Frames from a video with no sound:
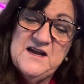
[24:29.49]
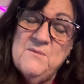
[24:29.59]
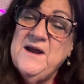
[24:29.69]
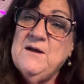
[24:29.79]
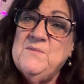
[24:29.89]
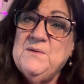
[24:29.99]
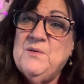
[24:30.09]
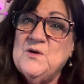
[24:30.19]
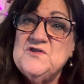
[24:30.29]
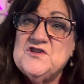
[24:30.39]
I'll make a big
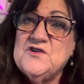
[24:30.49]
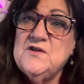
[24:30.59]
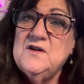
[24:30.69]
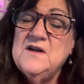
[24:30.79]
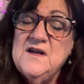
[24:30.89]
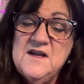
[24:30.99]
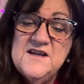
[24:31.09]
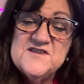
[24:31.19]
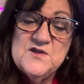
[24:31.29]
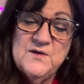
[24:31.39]
poster so